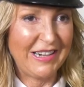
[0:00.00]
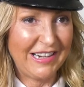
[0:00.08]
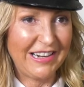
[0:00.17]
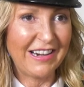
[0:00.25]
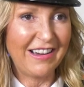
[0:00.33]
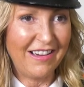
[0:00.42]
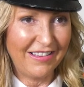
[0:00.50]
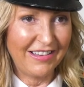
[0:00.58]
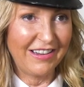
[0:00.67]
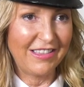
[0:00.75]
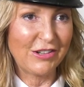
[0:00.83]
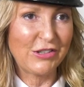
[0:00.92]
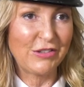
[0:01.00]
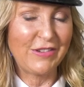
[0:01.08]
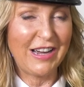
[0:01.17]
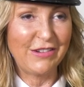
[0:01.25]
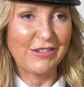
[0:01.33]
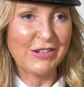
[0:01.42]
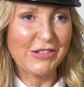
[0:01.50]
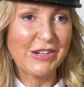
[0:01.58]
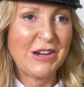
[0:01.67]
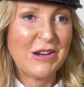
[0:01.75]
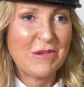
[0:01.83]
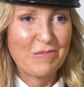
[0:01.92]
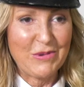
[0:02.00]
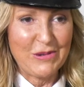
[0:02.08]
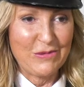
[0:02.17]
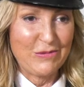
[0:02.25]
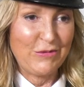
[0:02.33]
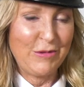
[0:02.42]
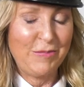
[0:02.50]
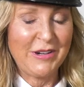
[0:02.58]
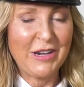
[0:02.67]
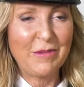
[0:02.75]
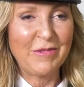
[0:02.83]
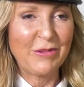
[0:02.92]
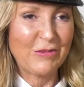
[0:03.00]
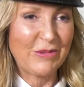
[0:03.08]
meeting all the other survivors, but we've become a